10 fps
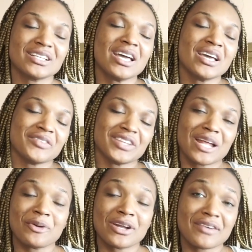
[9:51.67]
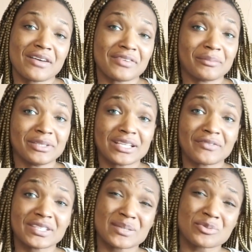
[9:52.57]
If you're not a part of our family,
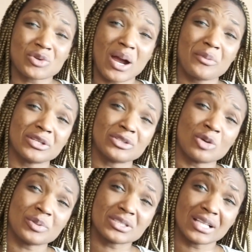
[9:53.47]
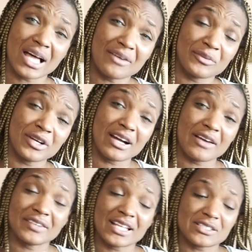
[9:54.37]
definitely subscribe. We're the dopest alive. We are
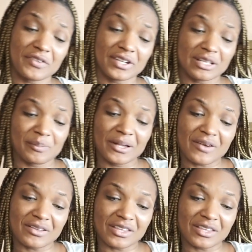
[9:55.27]
having lots of fun in the playground.